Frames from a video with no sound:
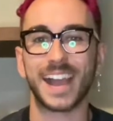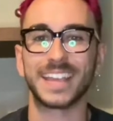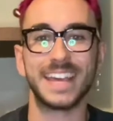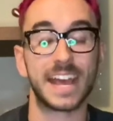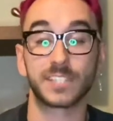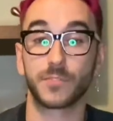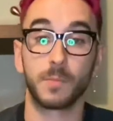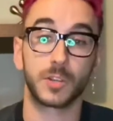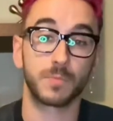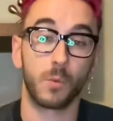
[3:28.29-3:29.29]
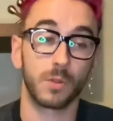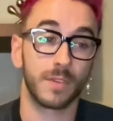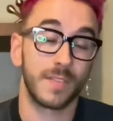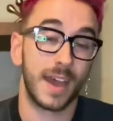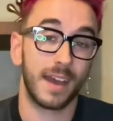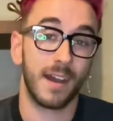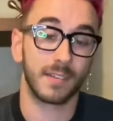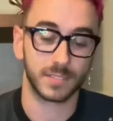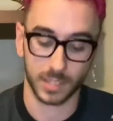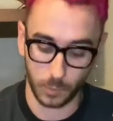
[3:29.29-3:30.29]
can't ask for much more than that,
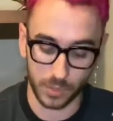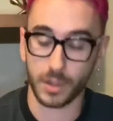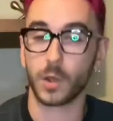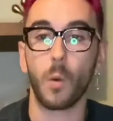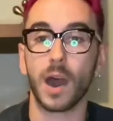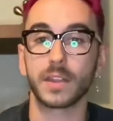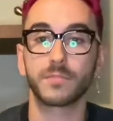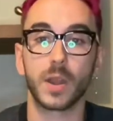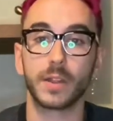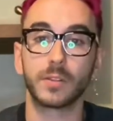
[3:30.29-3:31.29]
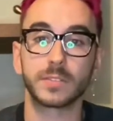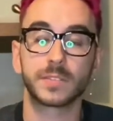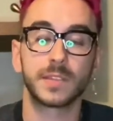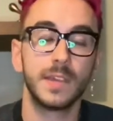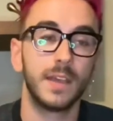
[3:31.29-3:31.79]
honestly, with an aquatic fragrance.